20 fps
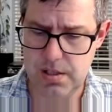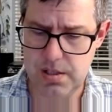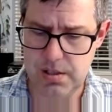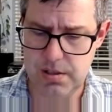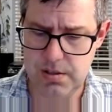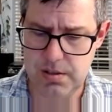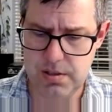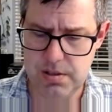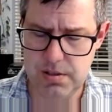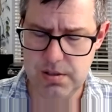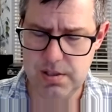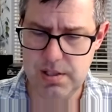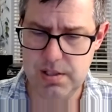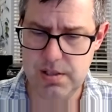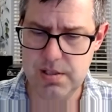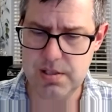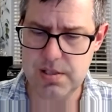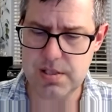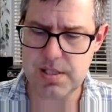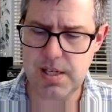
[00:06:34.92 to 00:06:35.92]
You can look at
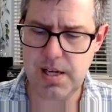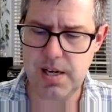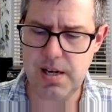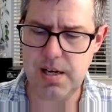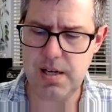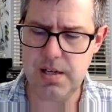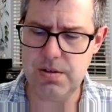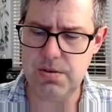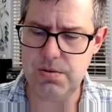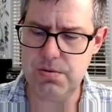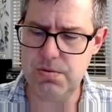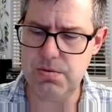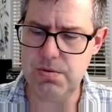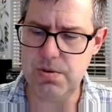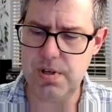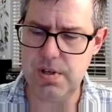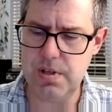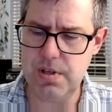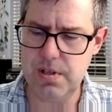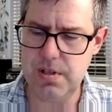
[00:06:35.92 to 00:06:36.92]
this guy who
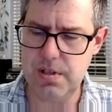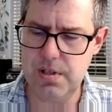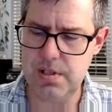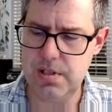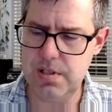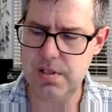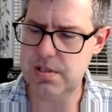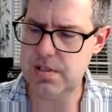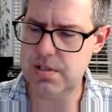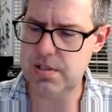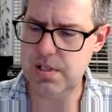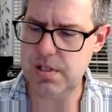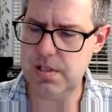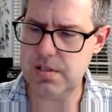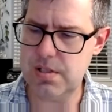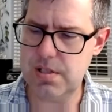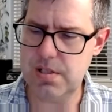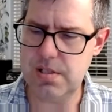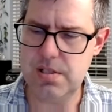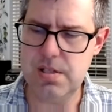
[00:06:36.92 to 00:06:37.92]
it
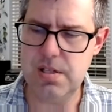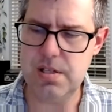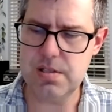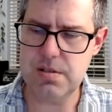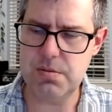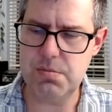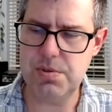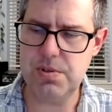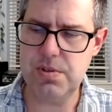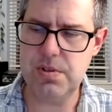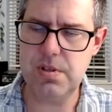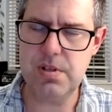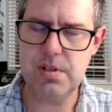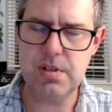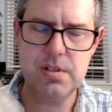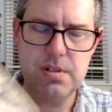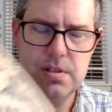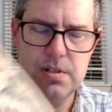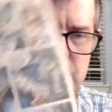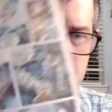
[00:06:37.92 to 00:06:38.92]
just doesn't belong
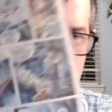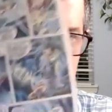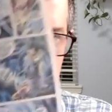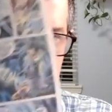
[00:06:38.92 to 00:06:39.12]
in this